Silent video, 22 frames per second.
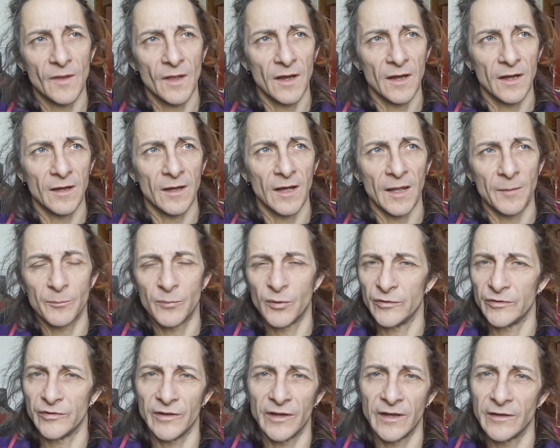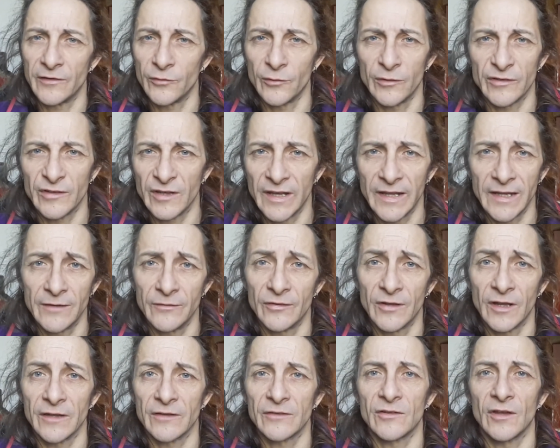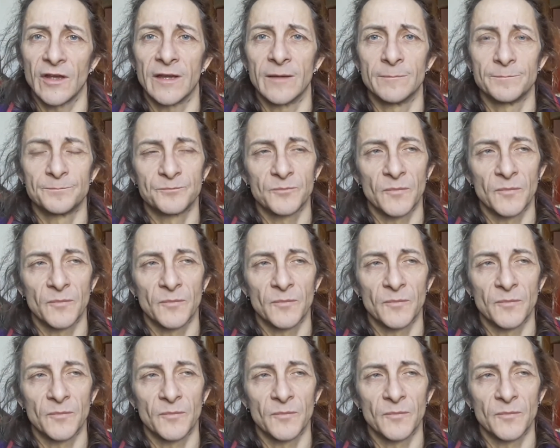and puts it into its leaves, let's say?